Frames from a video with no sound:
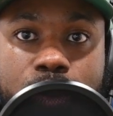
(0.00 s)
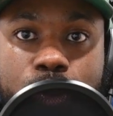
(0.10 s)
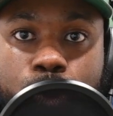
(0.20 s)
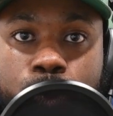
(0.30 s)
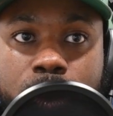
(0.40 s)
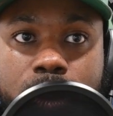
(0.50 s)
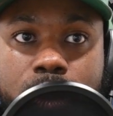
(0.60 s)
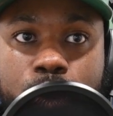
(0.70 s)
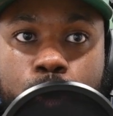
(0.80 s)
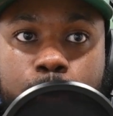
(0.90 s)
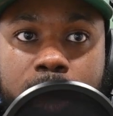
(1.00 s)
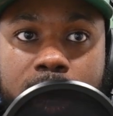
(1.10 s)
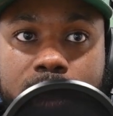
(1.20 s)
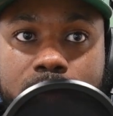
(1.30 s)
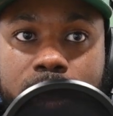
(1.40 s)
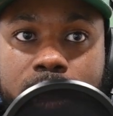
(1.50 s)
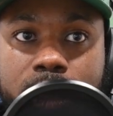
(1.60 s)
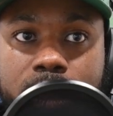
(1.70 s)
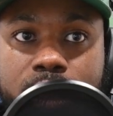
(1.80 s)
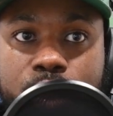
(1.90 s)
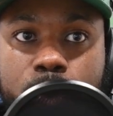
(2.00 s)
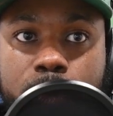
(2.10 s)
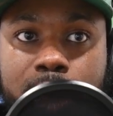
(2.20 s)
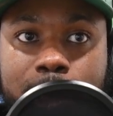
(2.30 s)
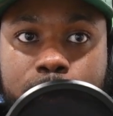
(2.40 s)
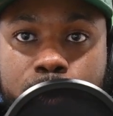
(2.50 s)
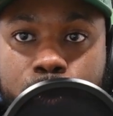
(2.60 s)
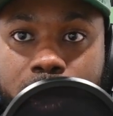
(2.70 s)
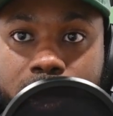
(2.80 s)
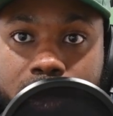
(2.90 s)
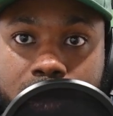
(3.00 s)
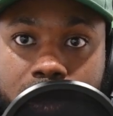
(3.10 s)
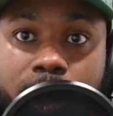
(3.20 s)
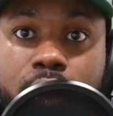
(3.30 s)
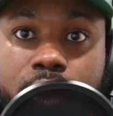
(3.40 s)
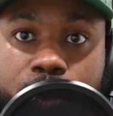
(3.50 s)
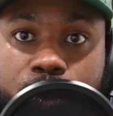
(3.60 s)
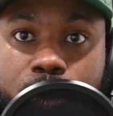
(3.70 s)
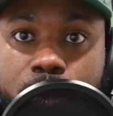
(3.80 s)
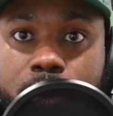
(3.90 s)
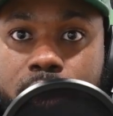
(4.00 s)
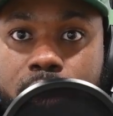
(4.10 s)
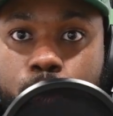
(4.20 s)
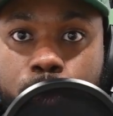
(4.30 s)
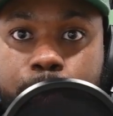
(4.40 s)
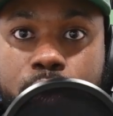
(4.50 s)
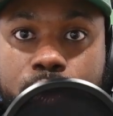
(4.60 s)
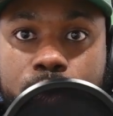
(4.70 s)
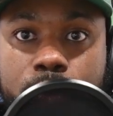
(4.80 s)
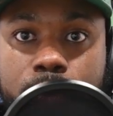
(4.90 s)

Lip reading: So this whole pocket right here is where black people, like 100 years ago, were pushed to.